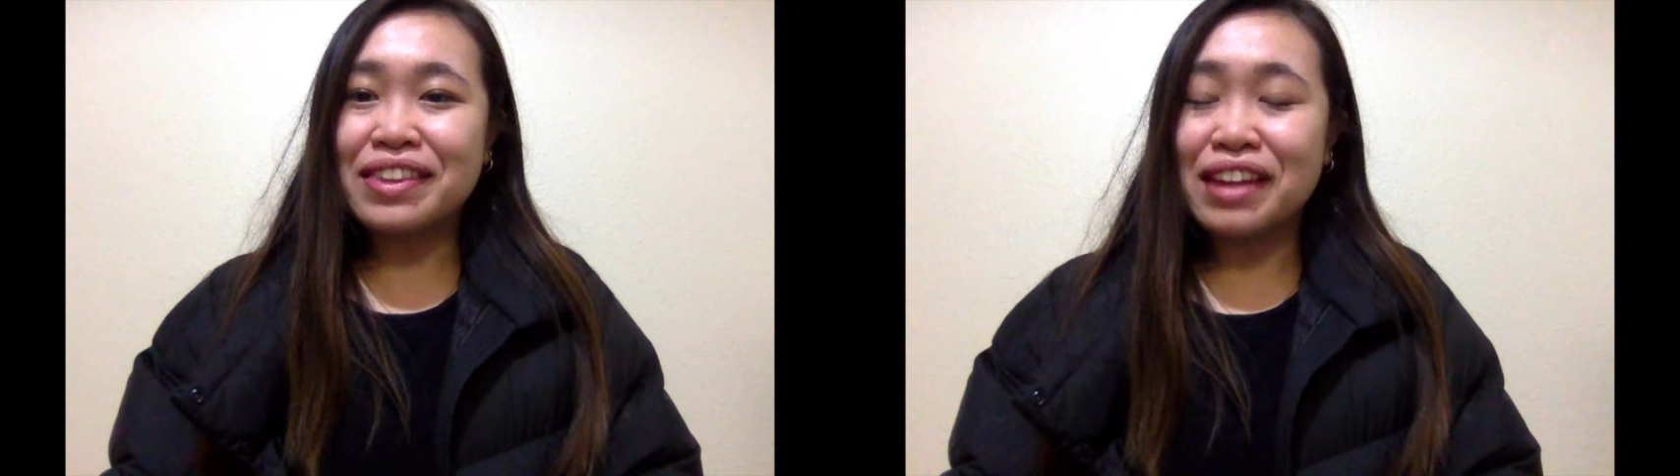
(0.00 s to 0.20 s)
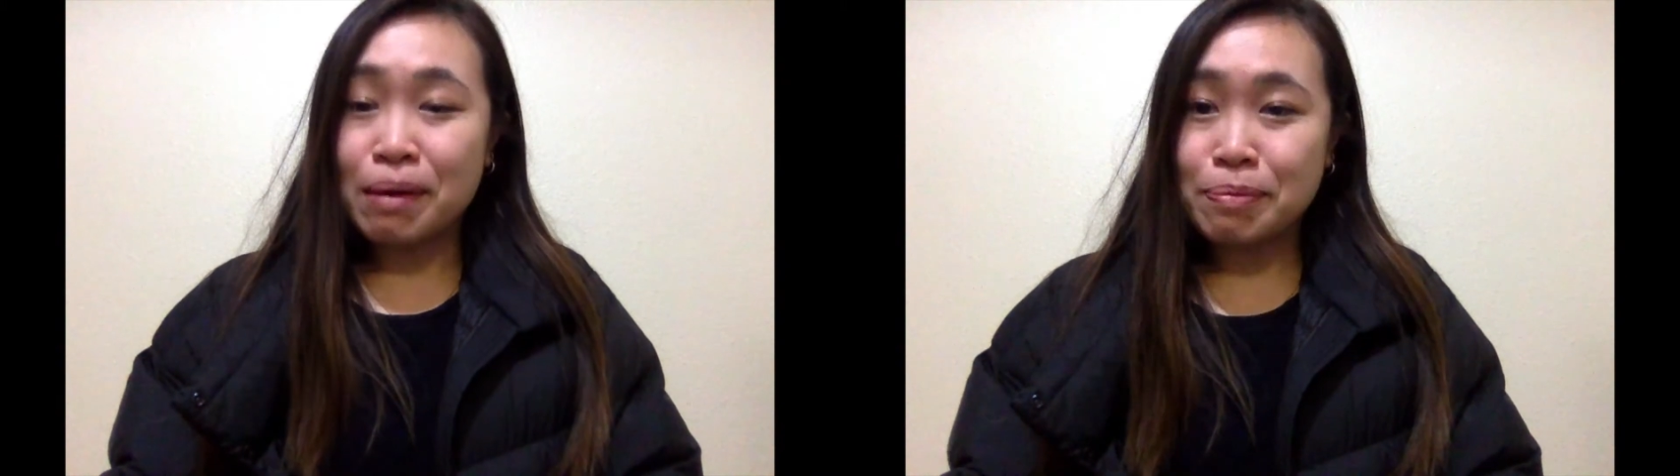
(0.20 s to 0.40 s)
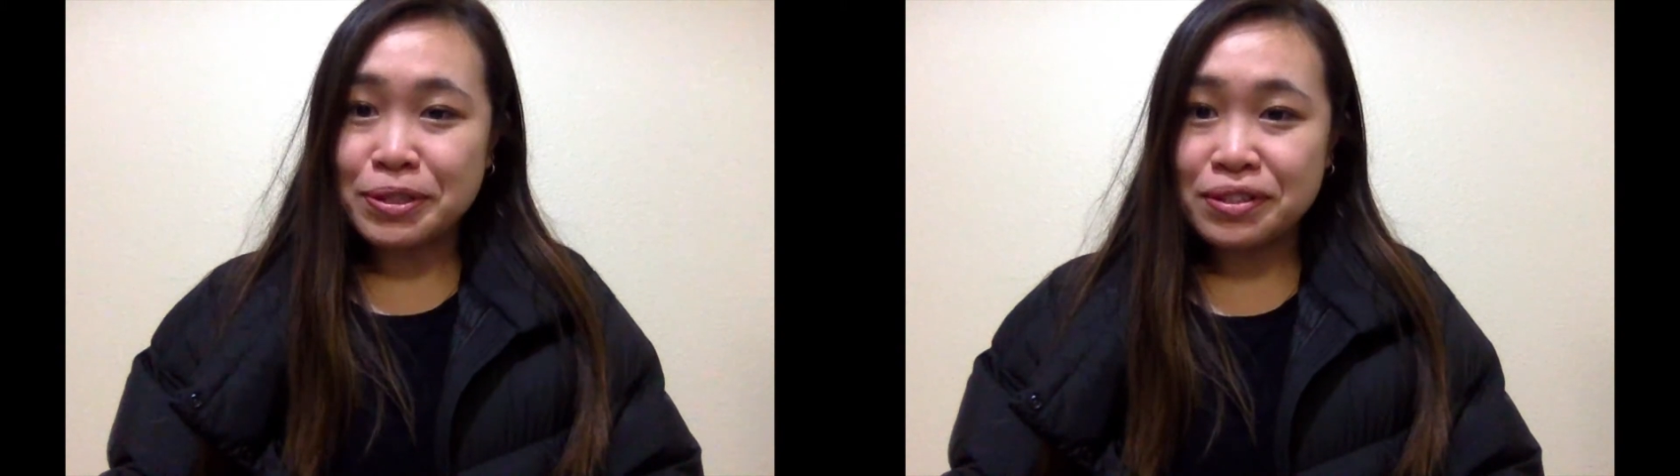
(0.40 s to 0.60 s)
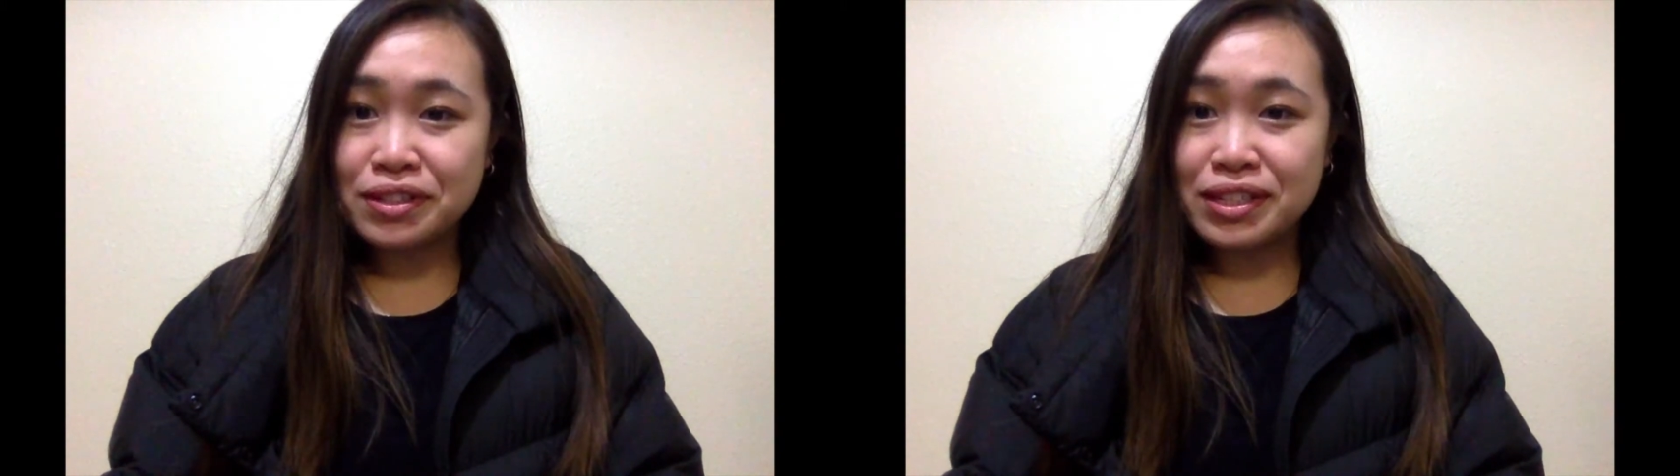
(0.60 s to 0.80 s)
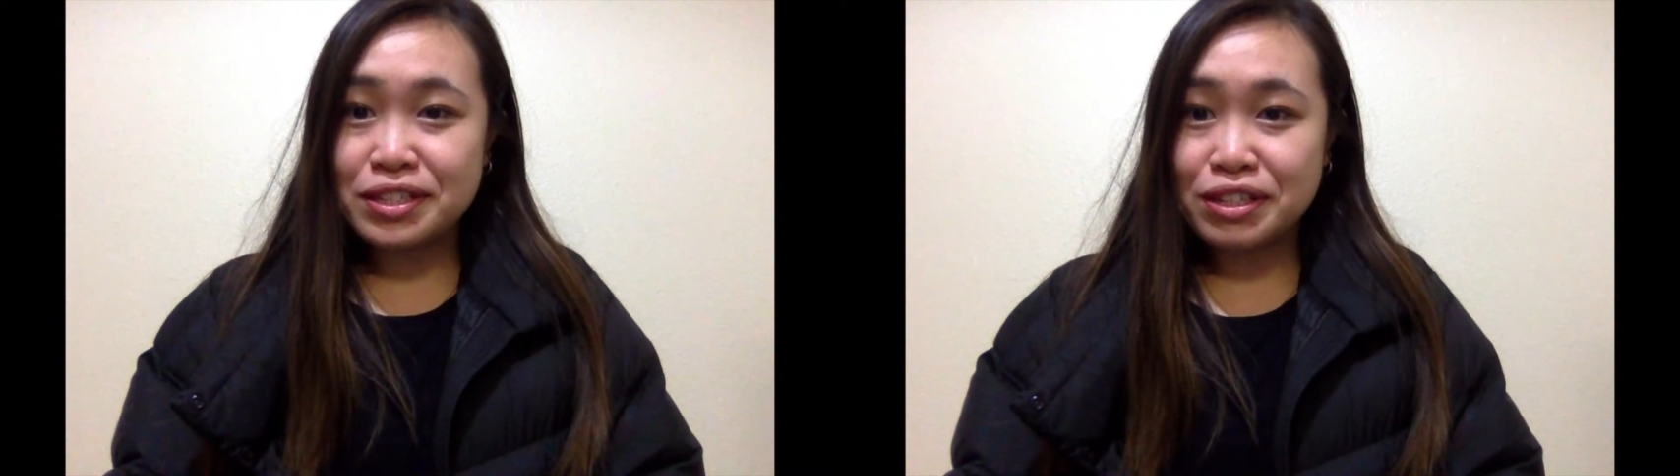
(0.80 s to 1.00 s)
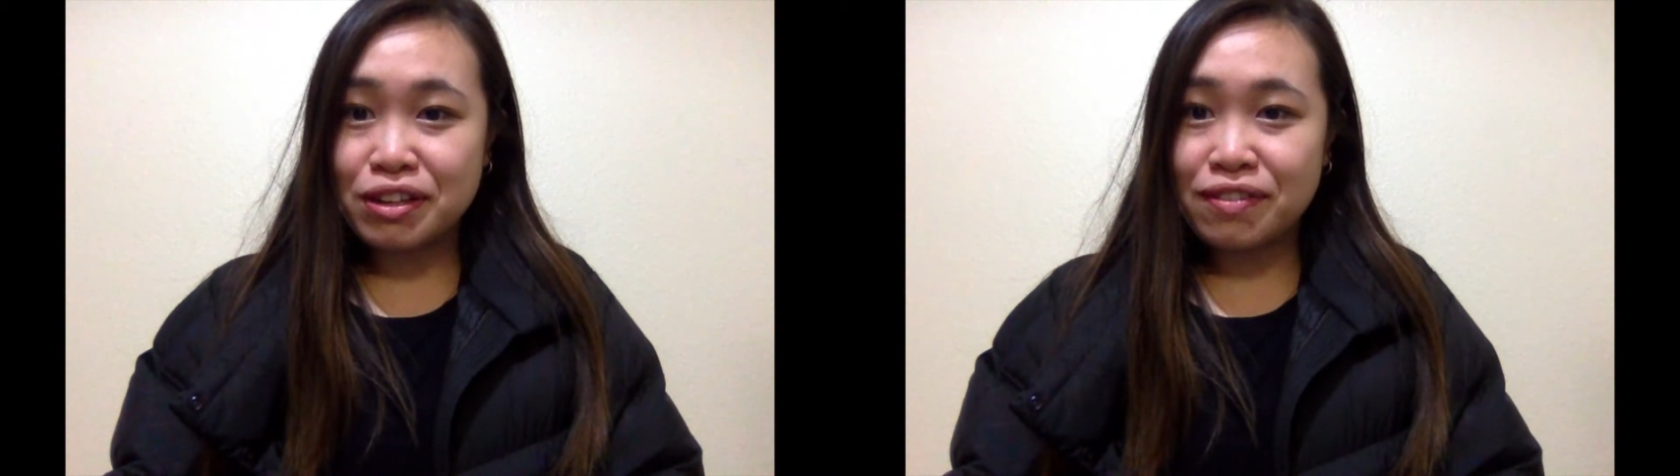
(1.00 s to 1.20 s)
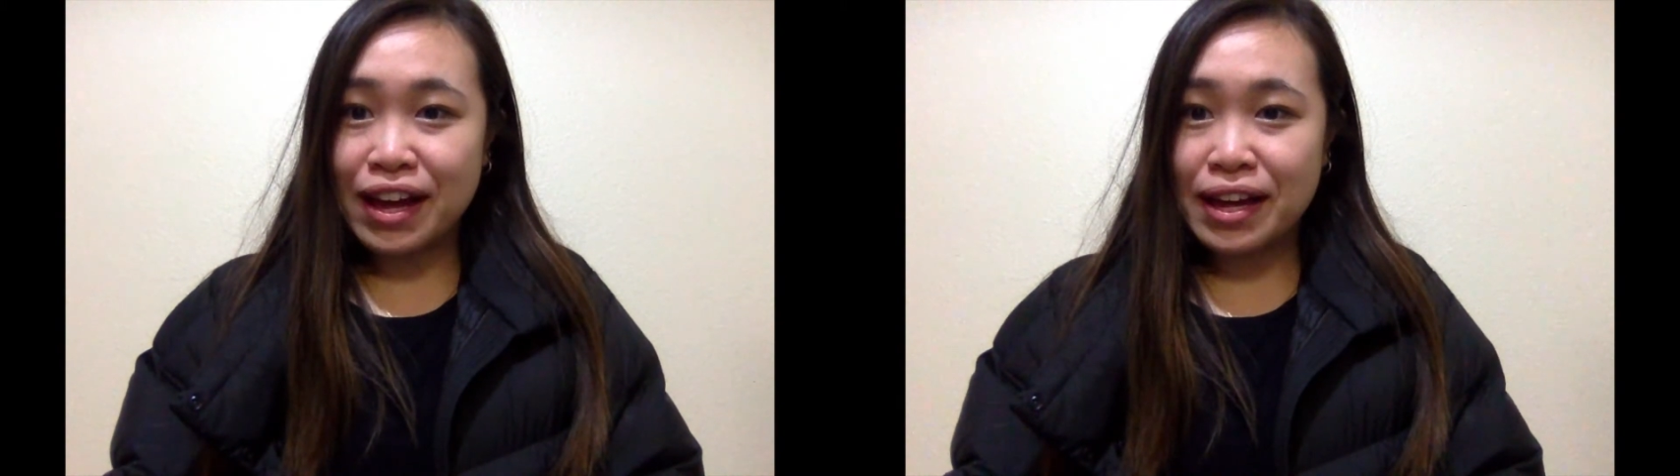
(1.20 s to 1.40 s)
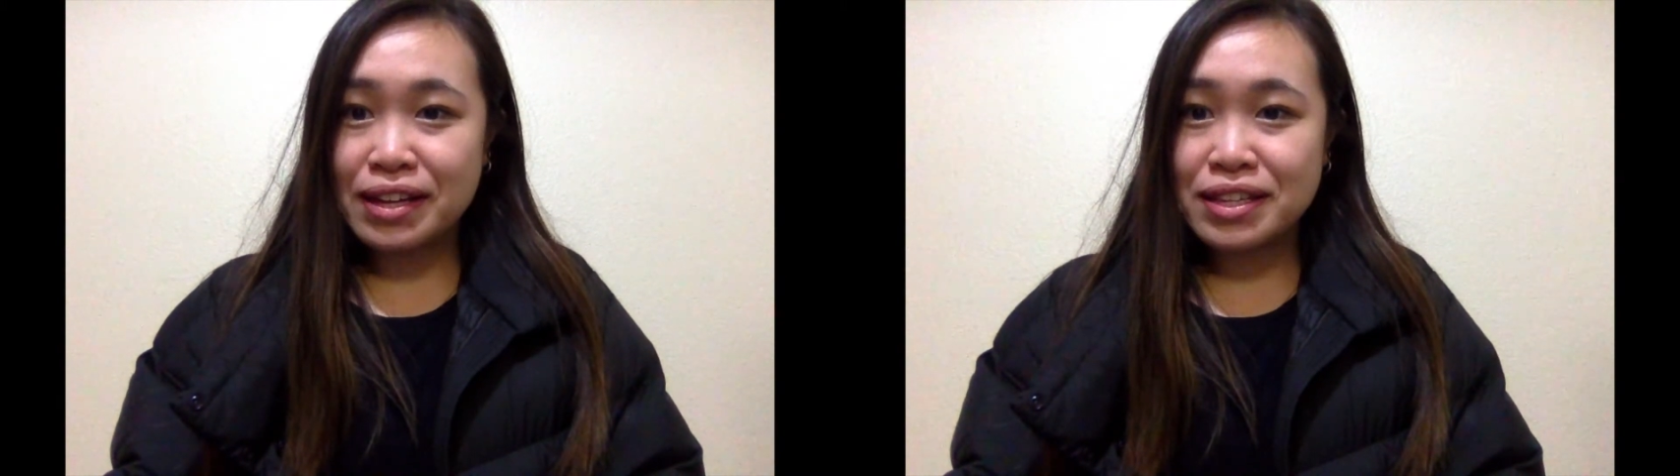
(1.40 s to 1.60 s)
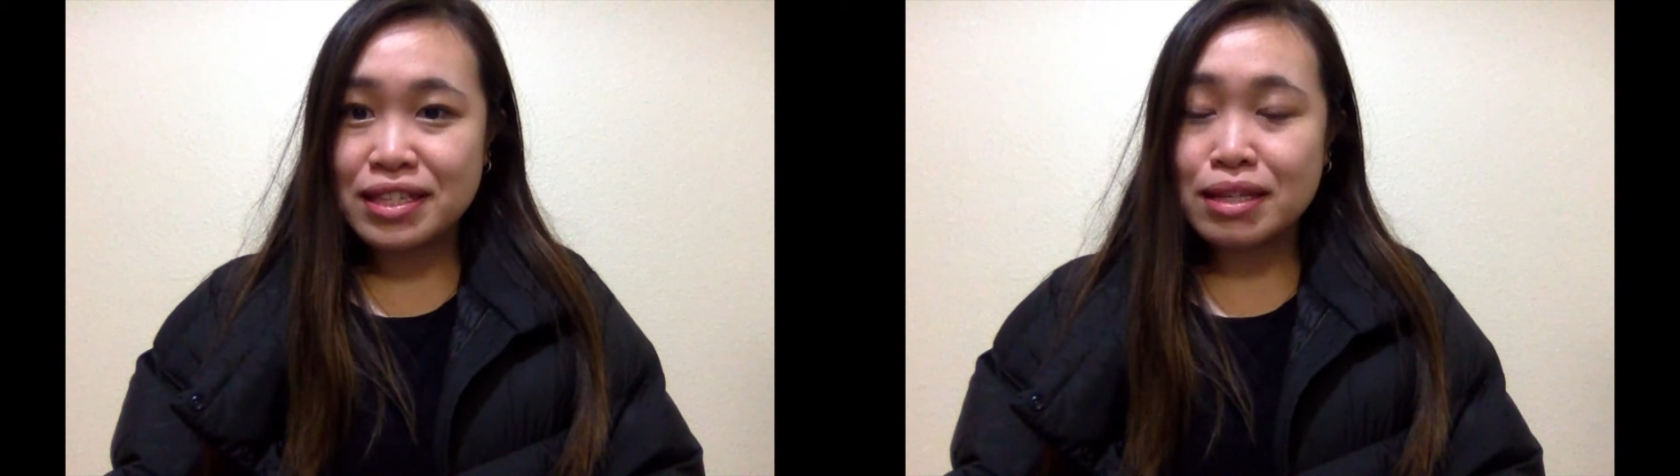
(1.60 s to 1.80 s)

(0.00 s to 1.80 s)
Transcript: the opportunity to serve as